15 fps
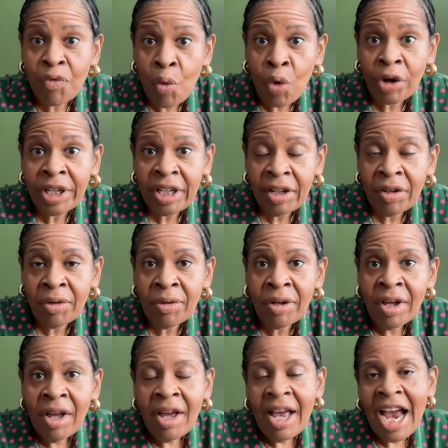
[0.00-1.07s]
for you
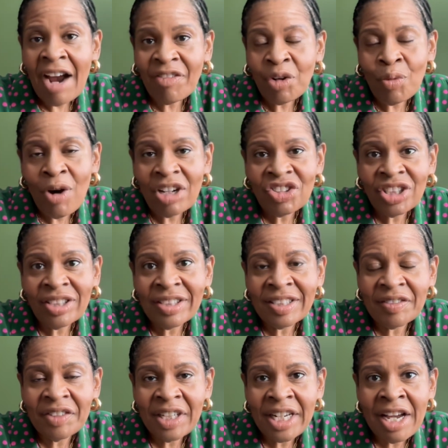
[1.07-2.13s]
after watching
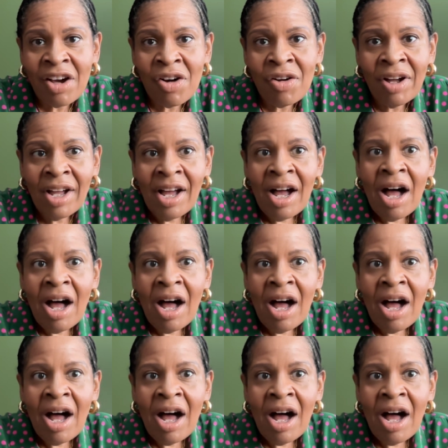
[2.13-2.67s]
this video,